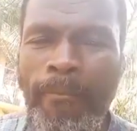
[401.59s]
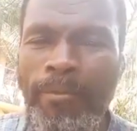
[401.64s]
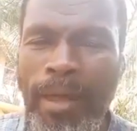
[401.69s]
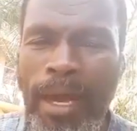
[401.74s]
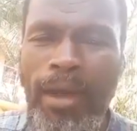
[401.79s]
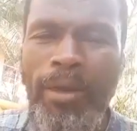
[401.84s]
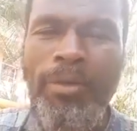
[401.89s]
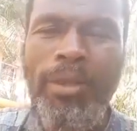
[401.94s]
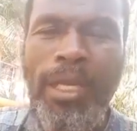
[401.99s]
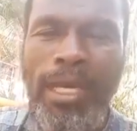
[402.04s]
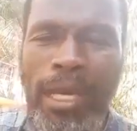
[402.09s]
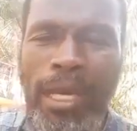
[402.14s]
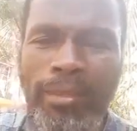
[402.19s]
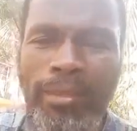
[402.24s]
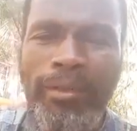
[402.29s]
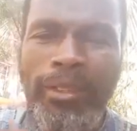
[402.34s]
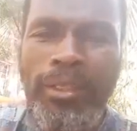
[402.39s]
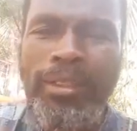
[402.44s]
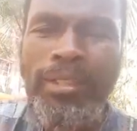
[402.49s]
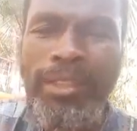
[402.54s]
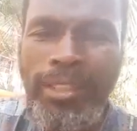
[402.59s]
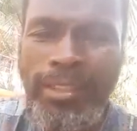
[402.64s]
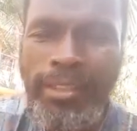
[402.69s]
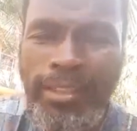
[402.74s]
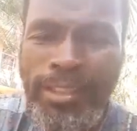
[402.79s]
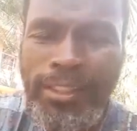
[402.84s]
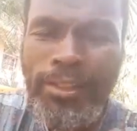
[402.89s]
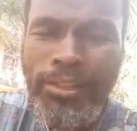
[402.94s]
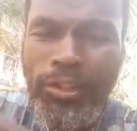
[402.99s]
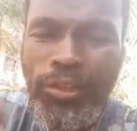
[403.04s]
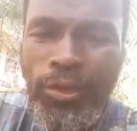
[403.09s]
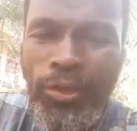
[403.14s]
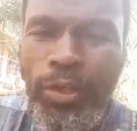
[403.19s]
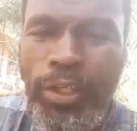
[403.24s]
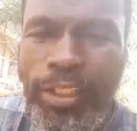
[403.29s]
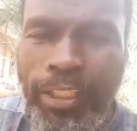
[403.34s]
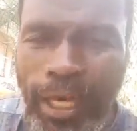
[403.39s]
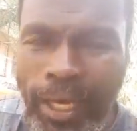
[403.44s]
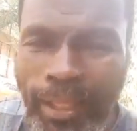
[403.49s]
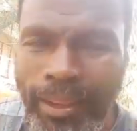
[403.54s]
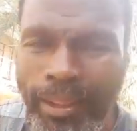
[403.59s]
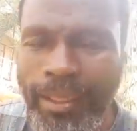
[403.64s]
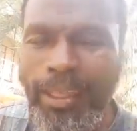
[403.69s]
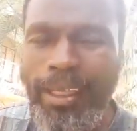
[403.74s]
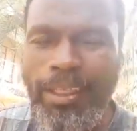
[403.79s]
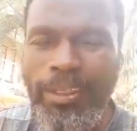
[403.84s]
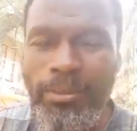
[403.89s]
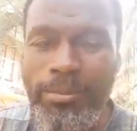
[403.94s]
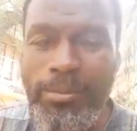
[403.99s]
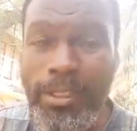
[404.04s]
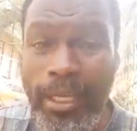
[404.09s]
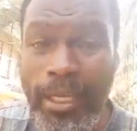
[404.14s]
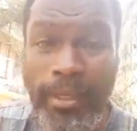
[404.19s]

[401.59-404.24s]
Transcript: how the Catholic Church destroyed other kingdoms.